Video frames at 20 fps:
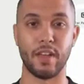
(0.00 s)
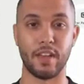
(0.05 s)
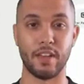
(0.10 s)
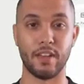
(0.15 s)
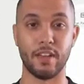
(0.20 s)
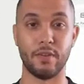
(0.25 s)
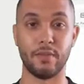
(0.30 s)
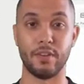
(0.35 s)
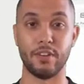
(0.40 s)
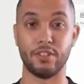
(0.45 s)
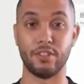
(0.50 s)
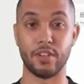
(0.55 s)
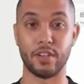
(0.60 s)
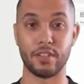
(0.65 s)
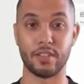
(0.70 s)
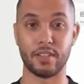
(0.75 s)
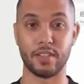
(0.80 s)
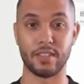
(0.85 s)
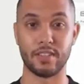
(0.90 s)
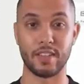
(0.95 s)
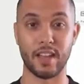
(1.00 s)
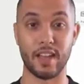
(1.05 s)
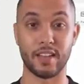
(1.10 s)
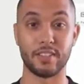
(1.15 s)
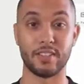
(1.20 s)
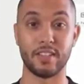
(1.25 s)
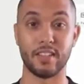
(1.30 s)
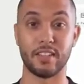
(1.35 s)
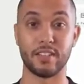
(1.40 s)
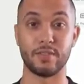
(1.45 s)
and even adjust the
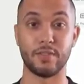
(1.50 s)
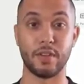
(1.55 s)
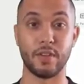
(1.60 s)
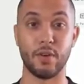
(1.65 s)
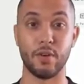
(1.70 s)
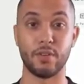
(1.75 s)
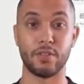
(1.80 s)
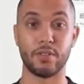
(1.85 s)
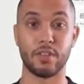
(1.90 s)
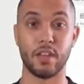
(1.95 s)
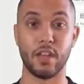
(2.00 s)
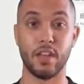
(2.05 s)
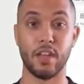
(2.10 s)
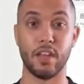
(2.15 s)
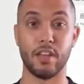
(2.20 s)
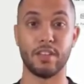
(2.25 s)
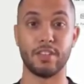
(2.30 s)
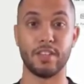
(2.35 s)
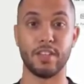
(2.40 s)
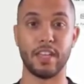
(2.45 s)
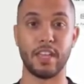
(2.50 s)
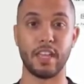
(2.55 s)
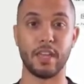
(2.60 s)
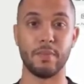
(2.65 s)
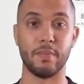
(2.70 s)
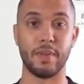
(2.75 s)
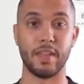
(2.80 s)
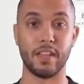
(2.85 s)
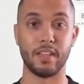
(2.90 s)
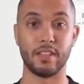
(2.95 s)
size of these fields so they
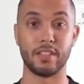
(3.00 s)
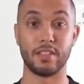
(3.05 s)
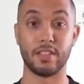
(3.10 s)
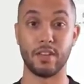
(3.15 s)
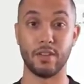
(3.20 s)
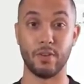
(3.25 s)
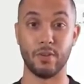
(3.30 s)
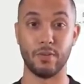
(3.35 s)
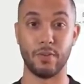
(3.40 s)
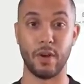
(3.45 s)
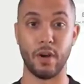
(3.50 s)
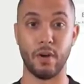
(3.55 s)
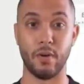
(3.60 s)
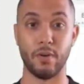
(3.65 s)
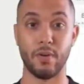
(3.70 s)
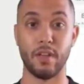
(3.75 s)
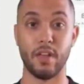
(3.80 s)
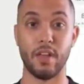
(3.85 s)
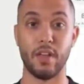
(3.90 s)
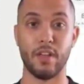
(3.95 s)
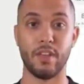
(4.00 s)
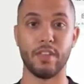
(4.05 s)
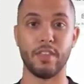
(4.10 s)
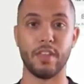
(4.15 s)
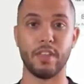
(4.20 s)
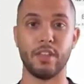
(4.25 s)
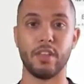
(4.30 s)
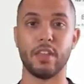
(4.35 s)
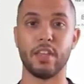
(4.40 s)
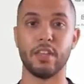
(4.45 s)
can be in a single row.
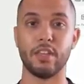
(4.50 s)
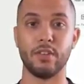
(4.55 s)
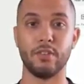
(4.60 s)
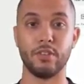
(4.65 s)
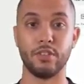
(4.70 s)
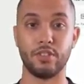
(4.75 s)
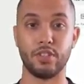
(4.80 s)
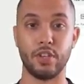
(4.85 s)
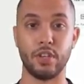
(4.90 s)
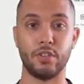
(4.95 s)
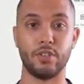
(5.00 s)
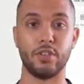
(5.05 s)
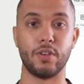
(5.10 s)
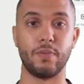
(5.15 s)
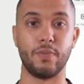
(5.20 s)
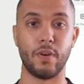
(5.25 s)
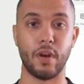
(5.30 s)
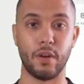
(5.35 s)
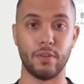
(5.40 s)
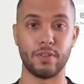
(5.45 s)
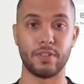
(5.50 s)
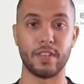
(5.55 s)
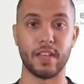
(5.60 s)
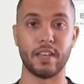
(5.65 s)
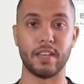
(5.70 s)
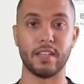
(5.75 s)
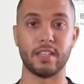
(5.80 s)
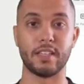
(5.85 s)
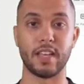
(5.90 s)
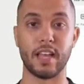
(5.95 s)
Then you can even change the form
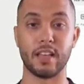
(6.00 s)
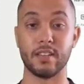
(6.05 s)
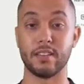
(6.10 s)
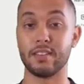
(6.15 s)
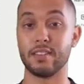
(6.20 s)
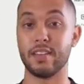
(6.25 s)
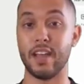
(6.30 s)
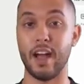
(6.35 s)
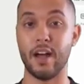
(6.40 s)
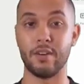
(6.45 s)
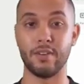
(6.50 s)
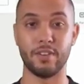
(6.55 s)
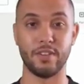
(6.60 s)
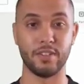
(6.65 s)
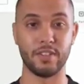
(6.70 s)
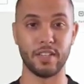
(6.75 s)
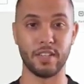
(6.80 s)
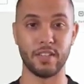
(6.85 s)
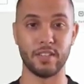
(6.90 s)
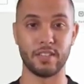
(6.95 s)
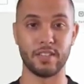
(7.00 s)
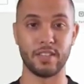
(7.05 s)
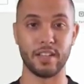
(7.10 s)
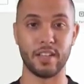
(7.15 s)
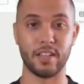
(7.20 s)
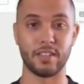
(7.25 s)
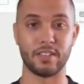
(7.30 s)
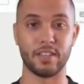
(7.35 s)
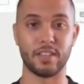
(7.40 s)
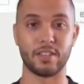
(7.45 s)
settings and the style using the
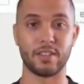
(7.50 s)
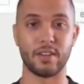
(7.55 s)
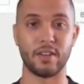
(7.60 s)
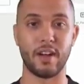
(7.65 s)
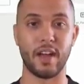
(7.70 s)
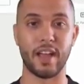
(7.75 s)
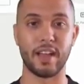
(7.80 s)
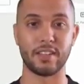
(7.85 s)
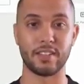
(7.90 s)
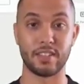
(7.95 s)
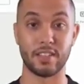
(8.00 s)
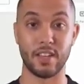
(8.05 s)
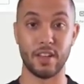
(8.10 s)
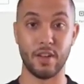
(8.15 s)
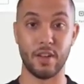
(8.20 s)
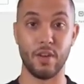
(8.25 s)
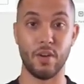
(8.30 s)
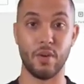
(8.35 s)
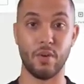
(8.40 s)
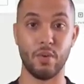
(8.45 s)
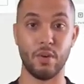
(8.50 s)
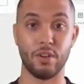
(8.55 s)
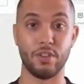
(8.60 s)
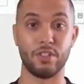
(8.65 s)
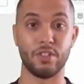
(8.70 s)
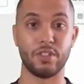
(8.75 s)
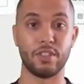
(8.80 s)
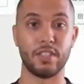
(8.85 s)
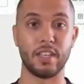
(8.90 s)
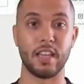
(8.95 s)
CSS class.
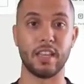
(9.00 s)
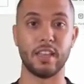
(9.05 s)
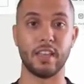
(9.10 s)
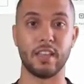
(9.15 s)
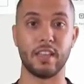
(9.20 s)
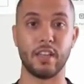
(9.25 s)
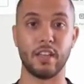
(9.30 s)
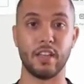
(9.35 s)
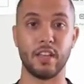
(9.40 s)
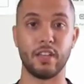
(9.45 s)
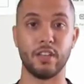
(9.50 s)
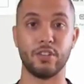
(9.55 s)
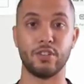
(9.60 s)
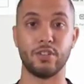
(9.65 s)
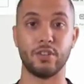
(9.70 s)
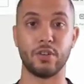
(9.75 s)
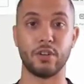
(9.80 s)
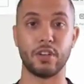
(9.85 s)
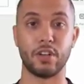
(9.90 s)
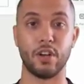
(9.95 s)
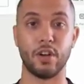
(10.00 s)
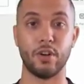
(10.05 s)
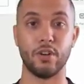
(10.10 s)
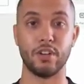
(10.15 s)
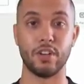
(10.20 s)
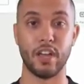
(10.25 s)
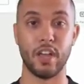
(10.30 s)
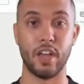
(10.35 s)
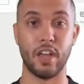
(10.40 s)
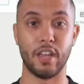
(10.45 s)
Once you save it, you get a
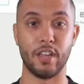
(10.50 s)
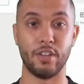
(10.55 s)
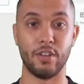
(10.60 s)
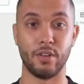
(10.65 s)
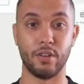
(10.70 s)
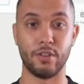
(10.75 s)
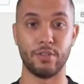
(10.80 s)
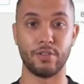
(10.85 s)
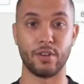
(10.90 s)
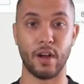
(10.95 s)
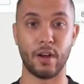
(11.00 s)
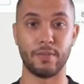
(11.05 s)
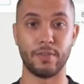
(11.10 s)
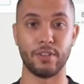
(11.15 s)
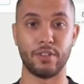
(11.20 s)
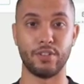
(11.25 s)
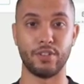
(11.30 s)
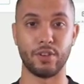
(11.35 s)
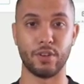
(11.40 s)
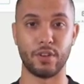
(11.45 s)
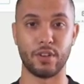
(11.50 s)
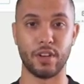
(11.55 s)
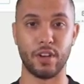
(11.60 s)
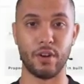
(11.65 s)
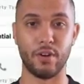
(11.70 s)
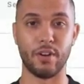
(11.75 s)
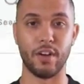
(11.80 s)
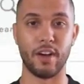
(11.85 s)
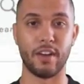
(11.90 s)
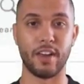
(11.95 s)
shortcode, and you can drop this
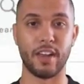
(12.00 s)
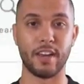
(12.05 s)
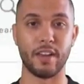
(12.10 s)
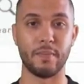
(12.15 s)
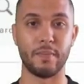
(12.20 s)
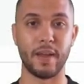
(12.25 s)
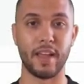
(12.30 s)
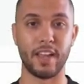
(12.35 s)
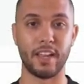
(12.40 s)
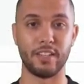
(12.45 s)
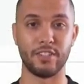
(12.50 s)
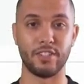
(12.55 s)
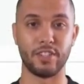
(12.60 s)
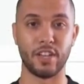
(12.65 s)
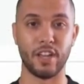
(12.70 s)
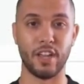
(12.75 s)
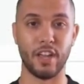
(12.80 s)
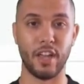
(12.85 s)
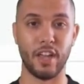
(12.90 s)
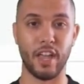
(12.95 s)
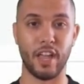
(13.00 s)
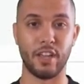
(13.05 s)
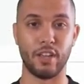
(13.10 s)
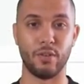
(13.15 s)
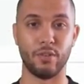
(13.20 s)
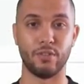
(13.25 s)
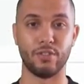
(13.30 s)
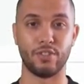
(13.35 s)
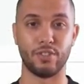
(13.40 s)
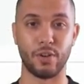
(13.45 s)
shortcode on any page and
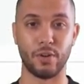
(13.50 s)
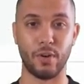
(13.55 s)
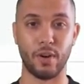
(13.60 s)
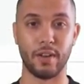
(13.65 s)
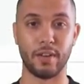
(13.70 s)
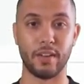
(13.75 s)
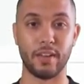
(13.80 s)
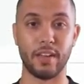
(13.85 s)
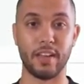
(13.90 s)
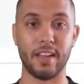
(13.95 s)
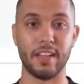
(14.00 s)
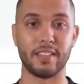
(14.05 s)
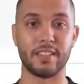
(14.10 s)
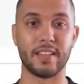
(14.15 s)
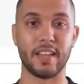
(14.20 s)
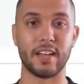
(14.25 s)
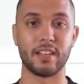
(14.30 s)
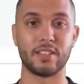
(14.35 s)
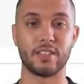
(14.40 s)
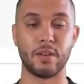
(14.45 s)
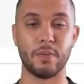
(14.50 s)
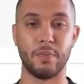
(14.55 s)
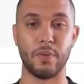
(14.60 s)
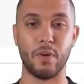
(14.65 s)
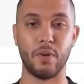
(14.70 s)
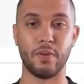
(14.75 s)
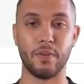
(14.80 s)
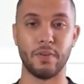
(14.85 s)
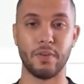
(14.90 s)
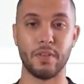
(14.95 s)
it will show up. It's that simple.